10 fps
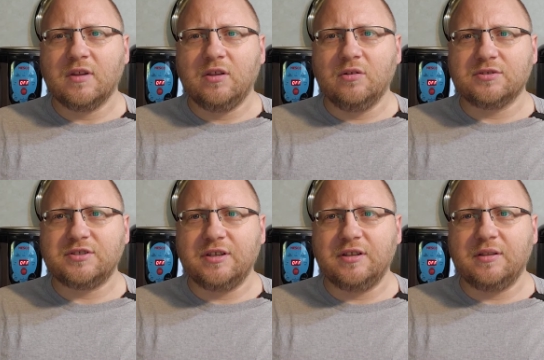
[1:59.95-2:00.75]
you'll
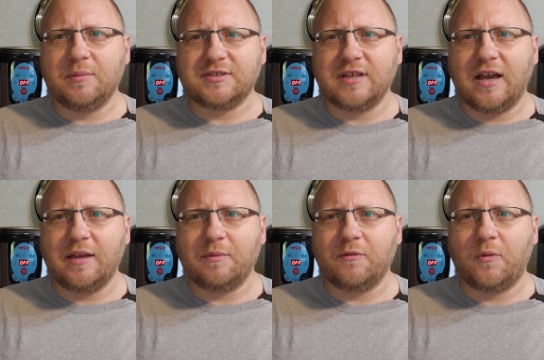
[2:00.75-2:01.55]
see the
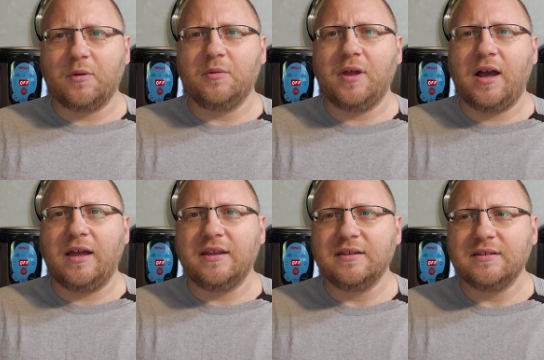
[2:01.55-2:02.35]
Messiah before you die."